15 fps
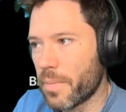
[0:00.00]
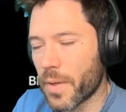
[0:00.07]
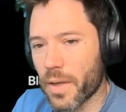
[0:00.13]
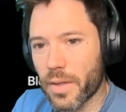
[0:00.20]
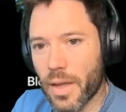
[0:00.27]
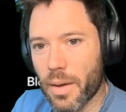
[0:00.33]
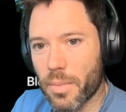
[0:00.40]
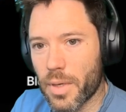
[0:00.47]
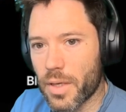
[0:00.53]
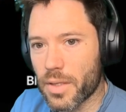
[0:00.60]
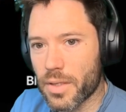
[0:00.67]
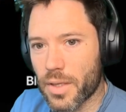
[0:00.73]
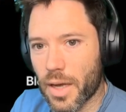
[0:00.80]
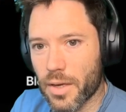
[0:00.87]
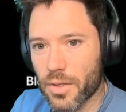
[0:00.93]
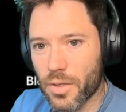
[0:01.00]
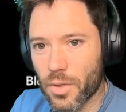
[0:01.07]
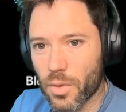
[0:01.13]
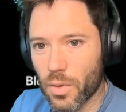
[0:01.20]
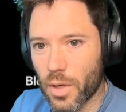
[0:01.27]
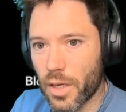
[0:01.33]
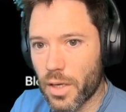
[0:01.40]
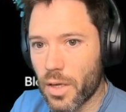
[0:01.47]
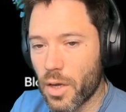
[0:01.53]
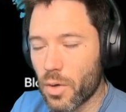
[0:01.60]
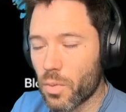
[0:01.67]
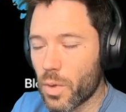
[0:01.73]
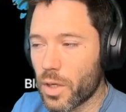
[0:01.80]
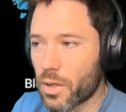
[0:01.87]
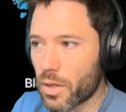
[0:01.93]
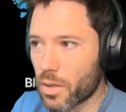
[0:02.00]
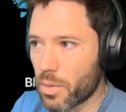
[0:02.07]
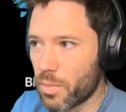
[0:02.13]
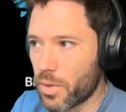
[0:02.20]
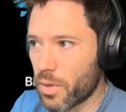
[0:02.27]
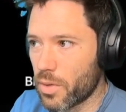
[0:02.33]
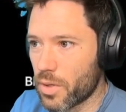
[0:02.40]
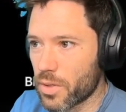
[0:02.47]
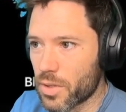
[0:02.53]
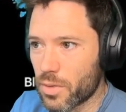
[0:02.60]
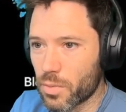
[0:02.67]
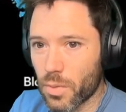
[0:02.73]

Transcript: And that means that only weaker computers